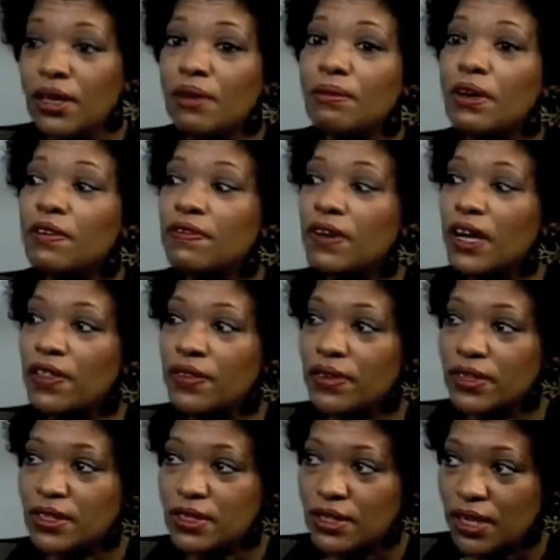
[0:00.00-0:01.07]
My father
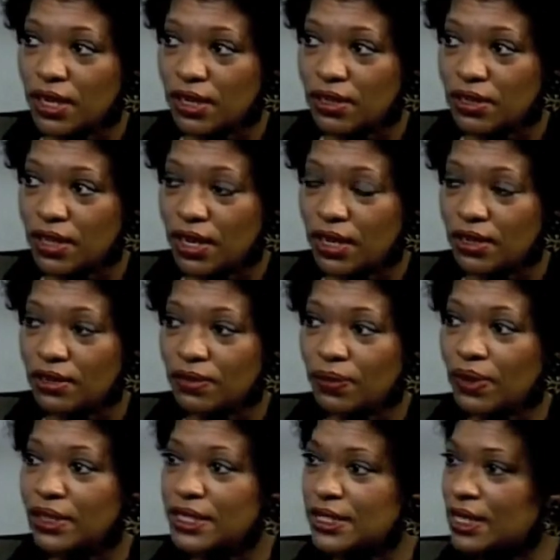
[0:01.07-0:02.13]
had said that,
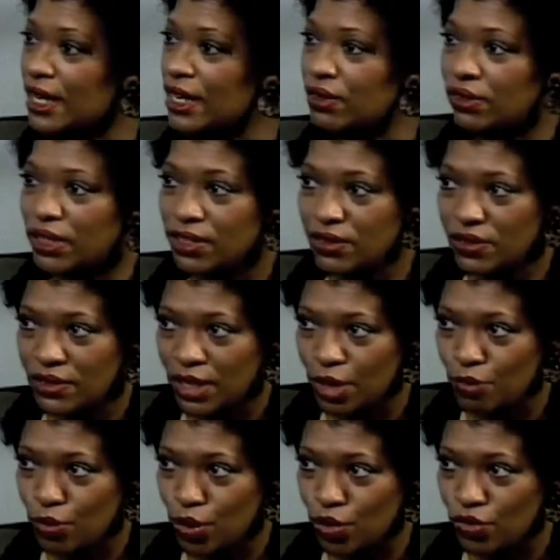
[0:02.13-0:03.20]
well, he said, I don't
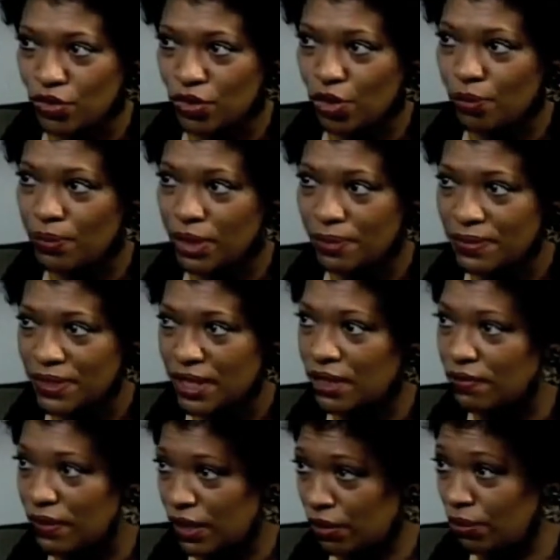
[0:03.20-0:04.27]
understand poetry. Don't be upset if
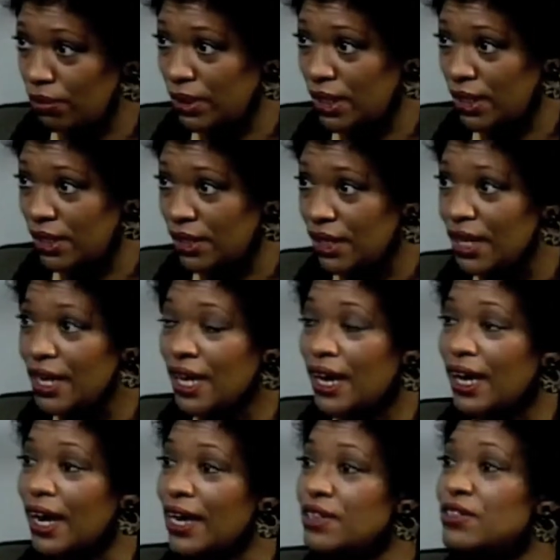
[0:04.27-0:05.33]
I don't read it.
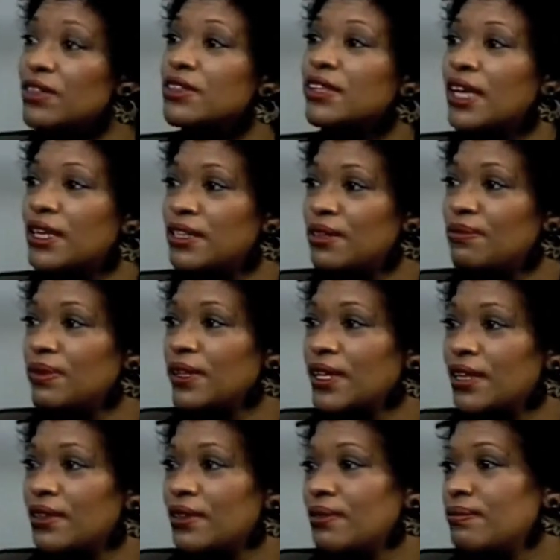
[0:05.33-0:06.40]
And I took that simply
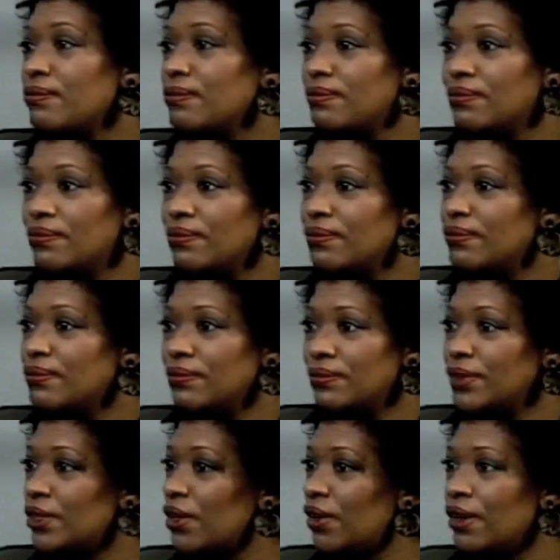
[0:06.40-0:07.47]
as a,
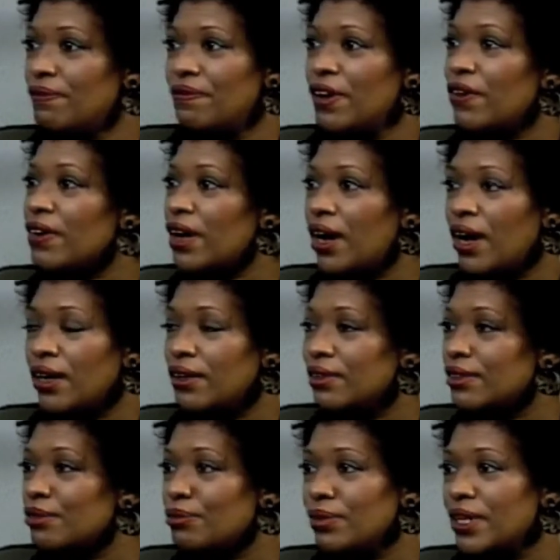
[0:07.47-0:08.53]
you know, a very honest
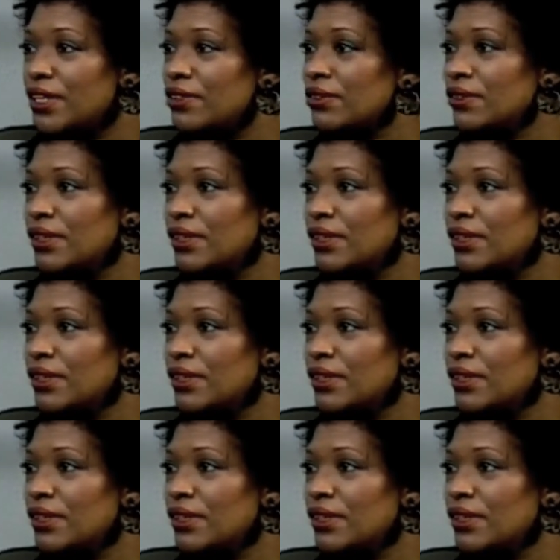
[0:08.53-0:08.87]
appraisal.